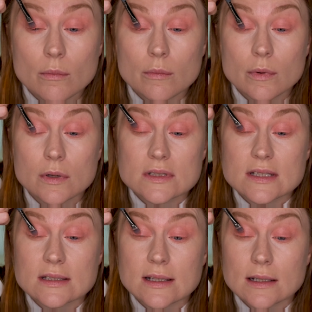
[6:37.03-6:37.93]
Pointing
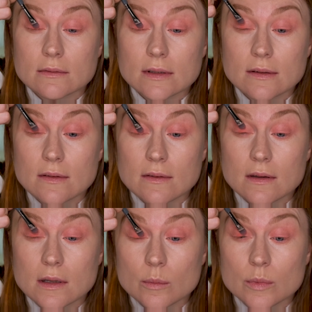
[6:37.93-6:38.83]
downwards,
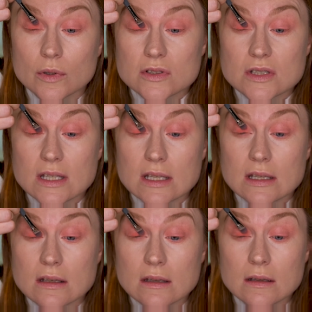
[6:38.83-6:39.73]
pushing in,